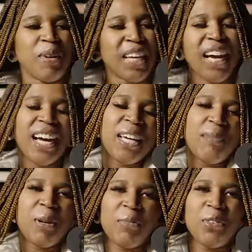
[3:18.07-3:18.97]
but yeah, he
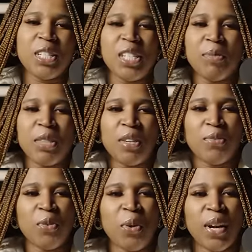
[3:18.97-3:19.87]
put First Timothy
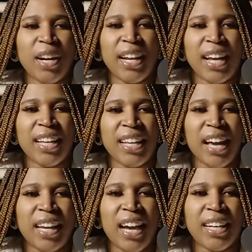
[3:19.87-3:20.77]
four, and and it,
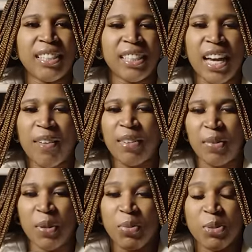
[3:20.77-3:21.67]
I kind of just have it
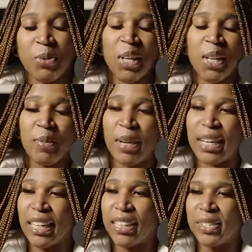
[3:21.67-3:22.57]
everywhere. I was wearing it on my
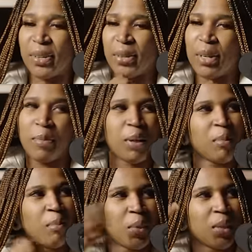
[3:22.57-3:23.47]
necklace earlier, but
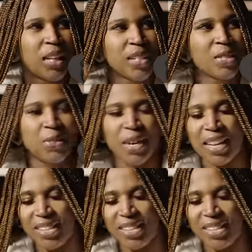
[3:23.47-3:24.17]
it broke yesterday.